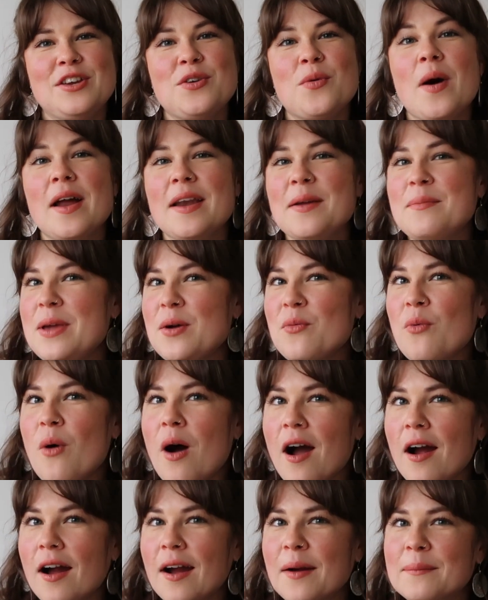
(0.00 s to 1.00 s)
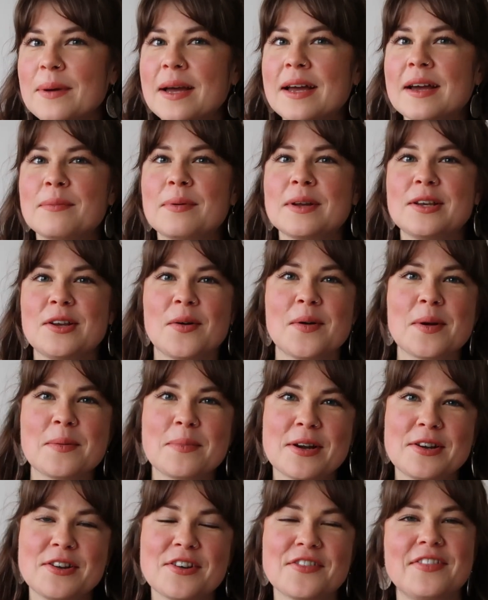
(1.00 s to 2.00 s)
You want to be warm but don't want
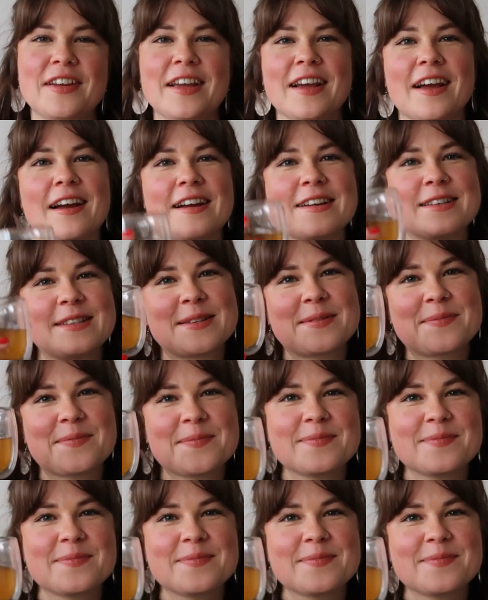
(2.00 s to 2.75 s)
to burn your fingers.